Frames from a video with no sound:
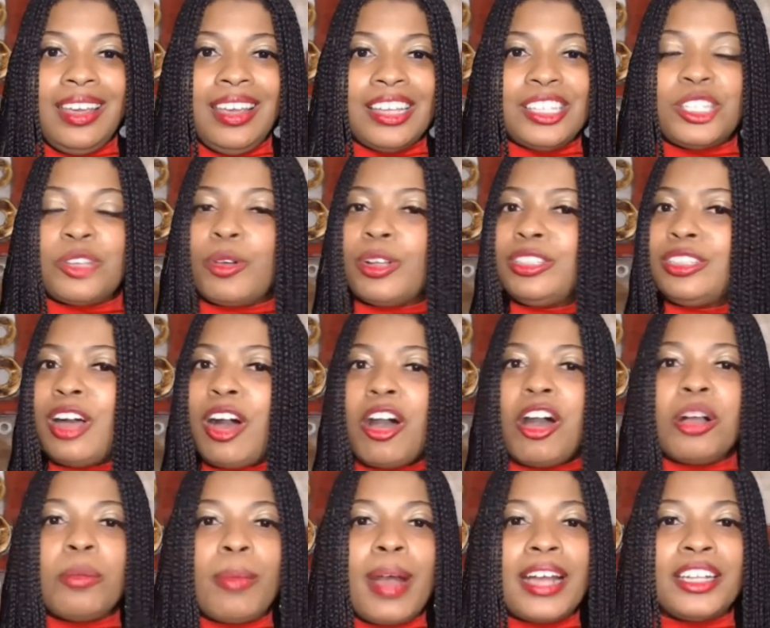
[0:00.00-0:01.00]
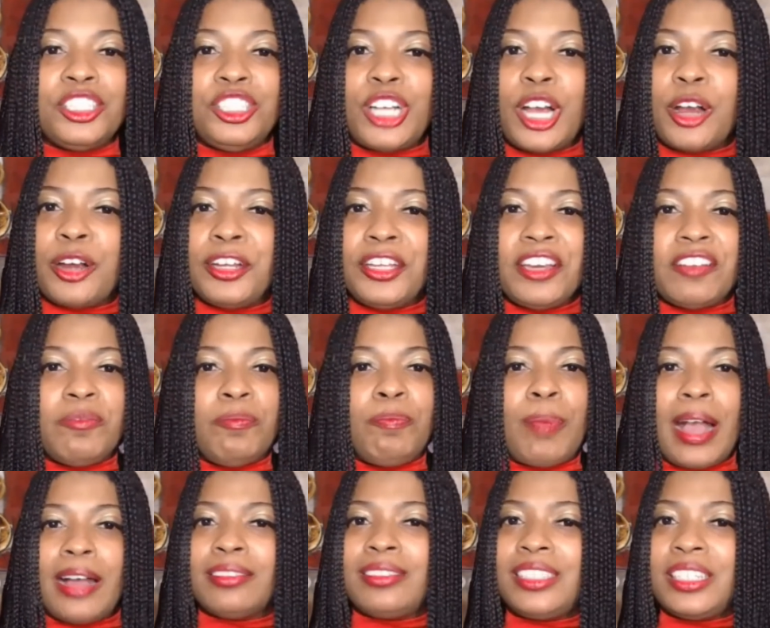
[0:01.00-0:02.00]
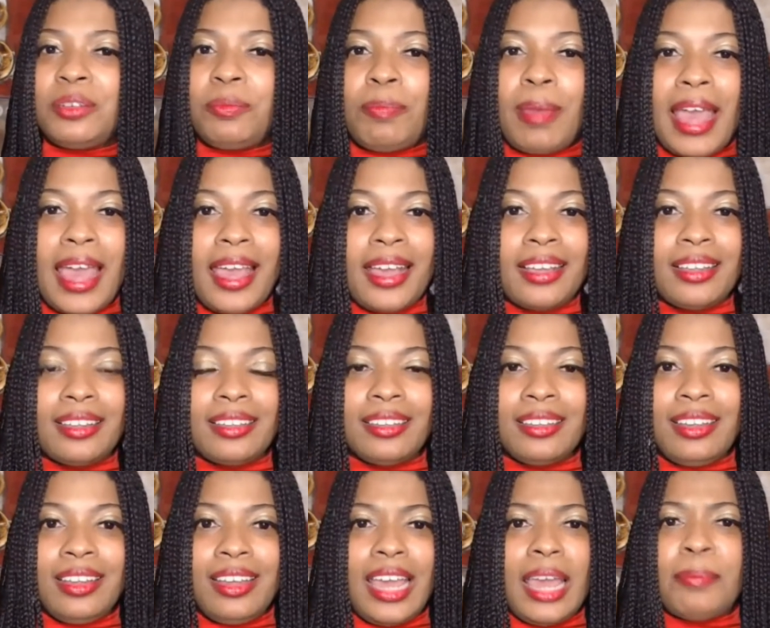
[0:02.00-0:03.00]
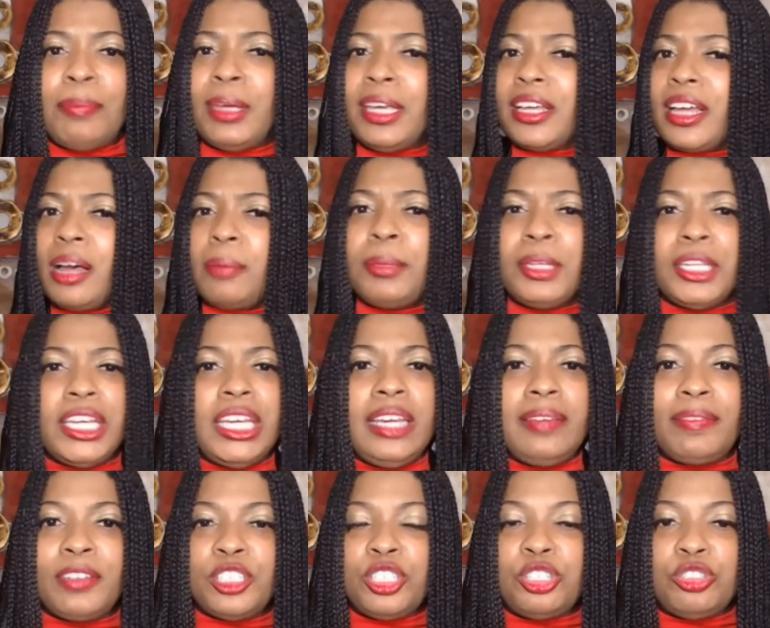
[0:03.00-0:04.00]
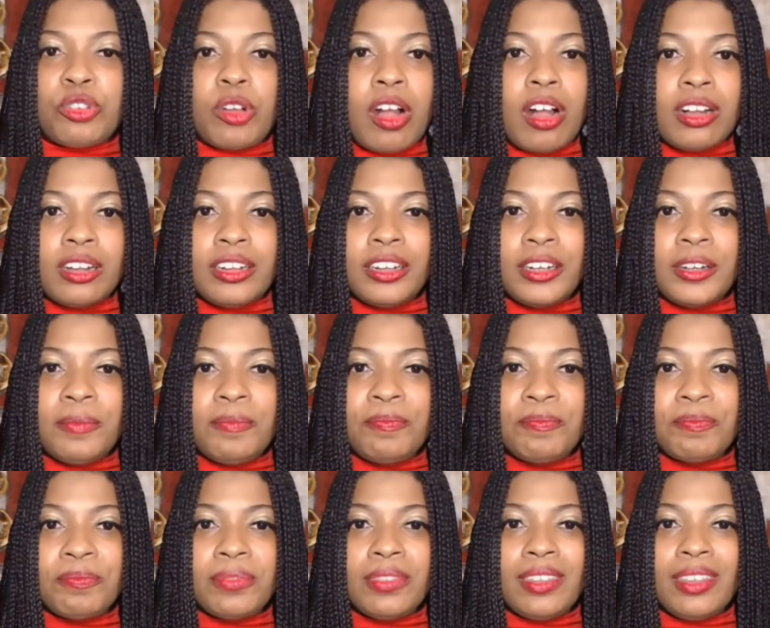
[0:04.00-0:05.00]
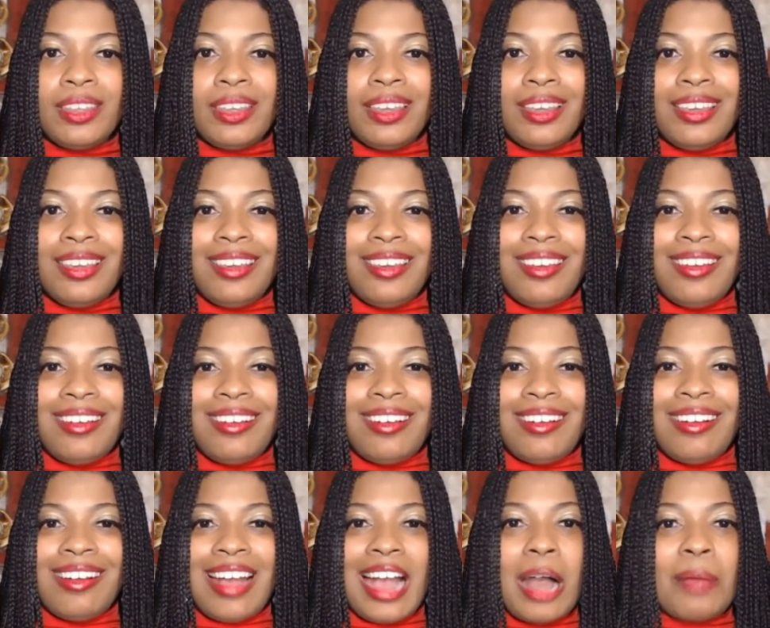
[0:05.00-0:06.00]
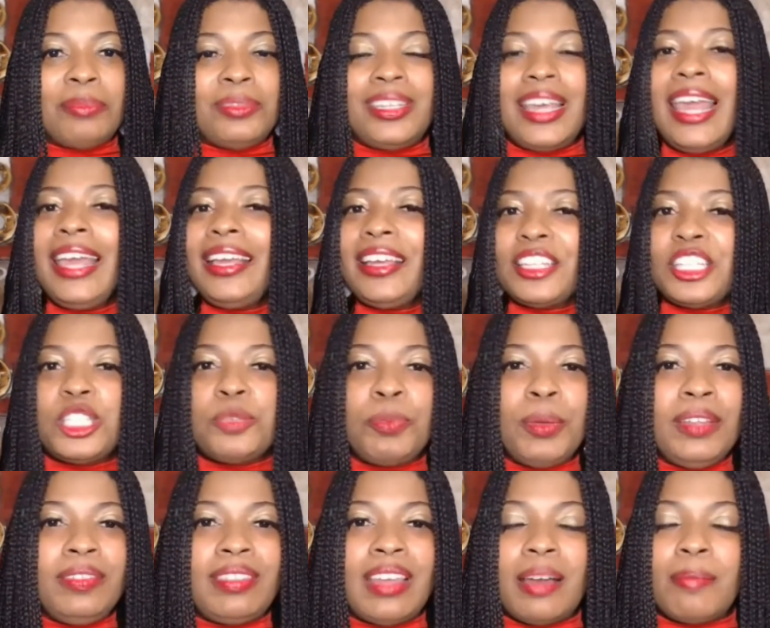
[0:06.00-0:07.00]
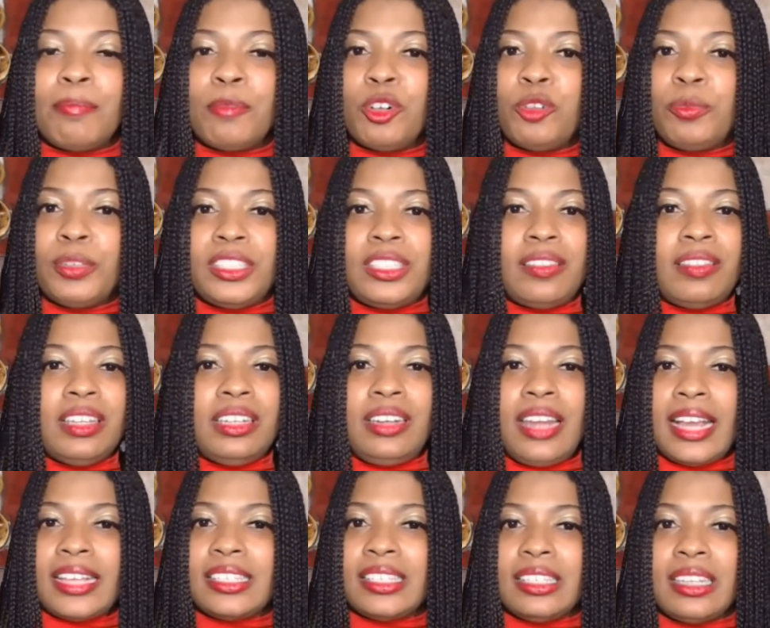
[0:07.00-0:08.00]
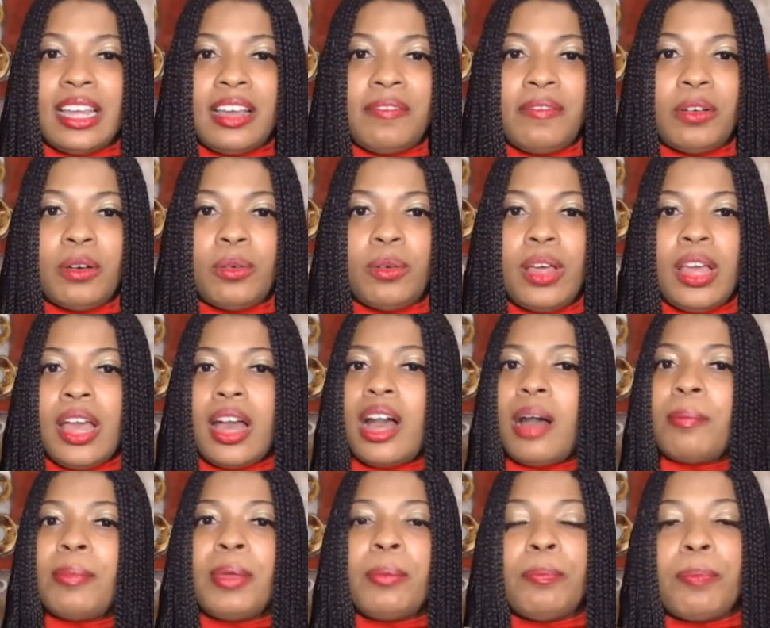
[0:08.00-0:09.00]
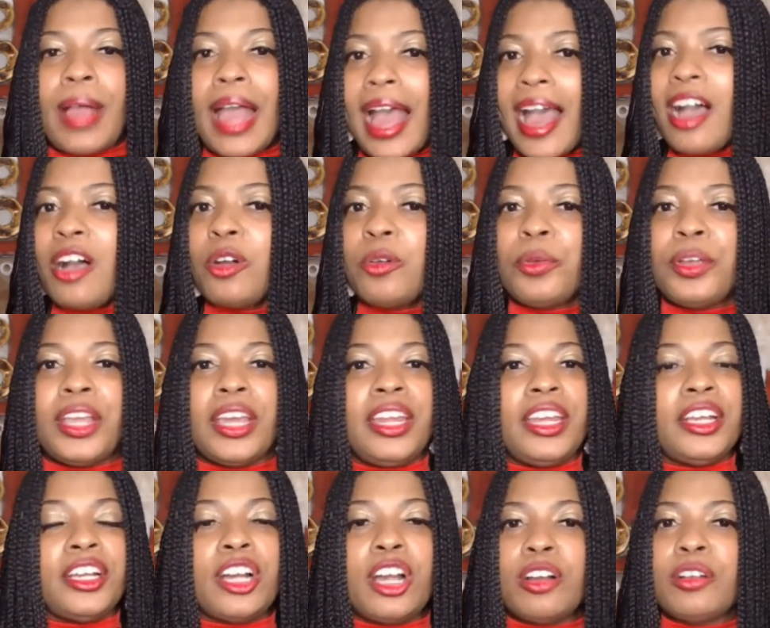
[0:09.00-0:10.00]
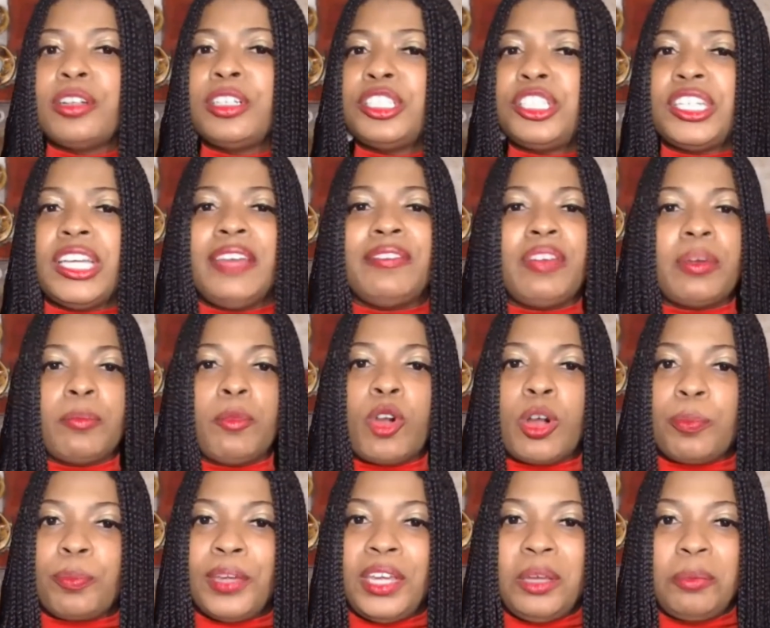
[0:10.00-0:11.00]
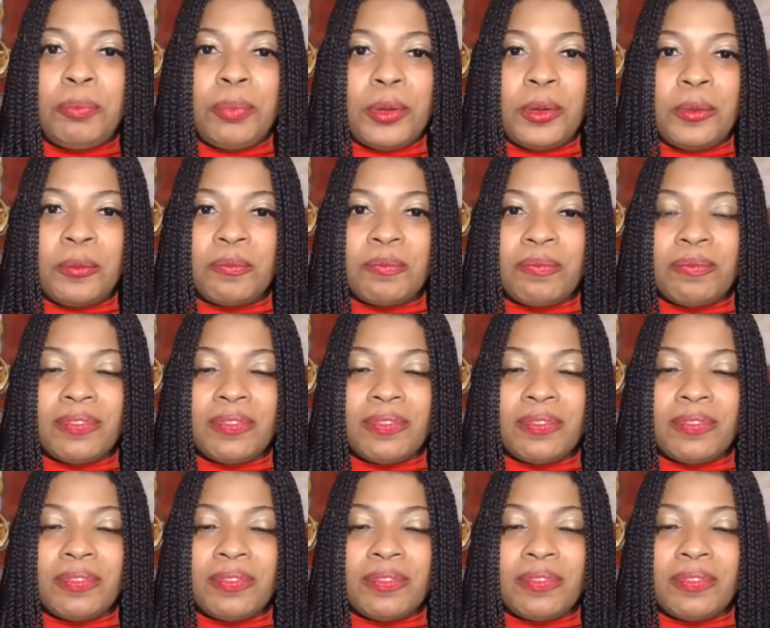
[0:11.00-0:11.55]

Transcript: So, along my journey of bouncing back and becoming even stronger, I'm taking Speak That Movement to the next level. I'm empowering and encouraging even more people.